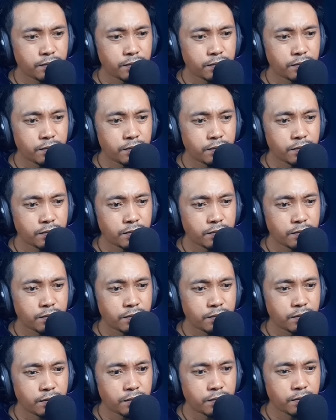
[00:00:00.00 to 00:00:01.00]

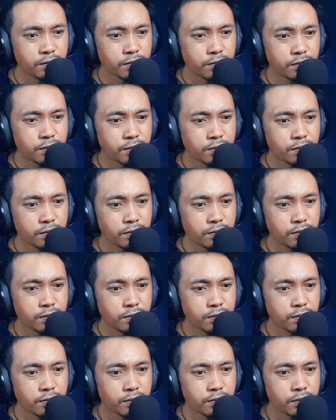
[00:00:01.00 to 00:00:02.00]

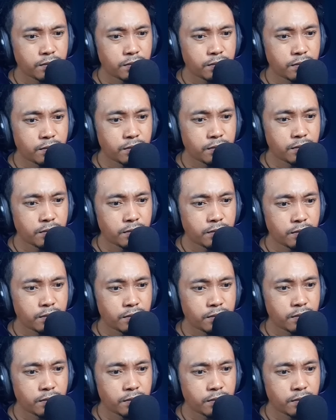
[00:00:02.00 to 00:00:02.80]
(not speaking)